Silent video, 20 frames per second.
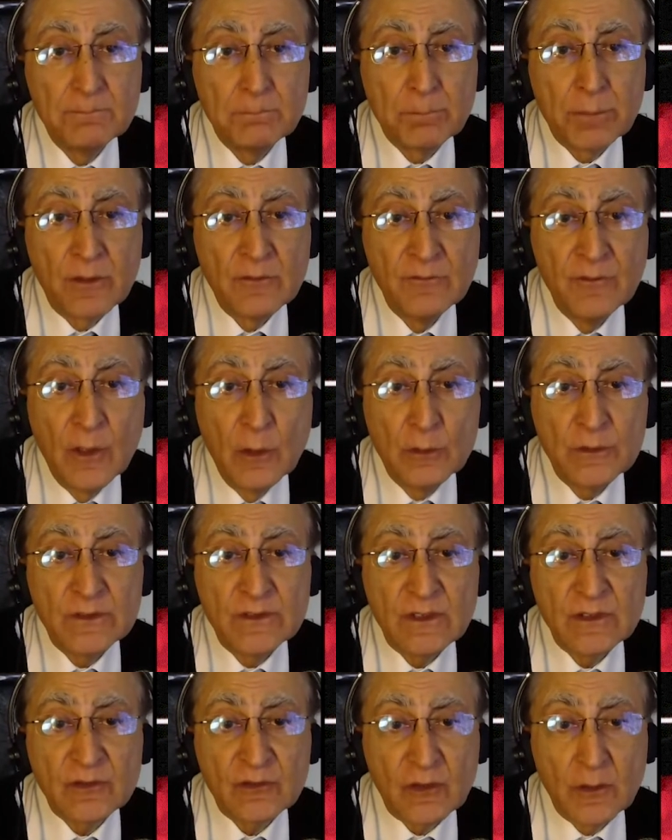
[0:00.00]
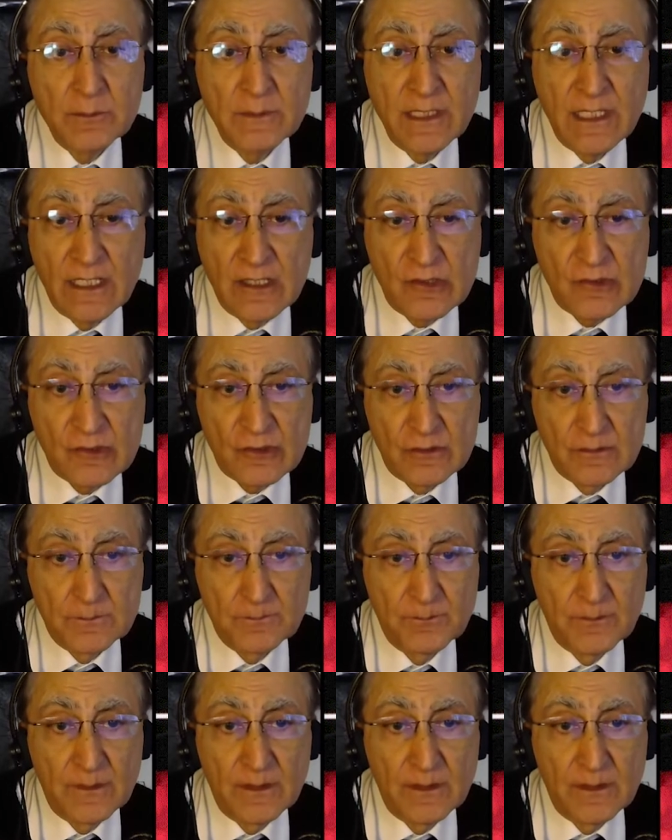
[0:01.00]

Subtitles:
provokes discrimination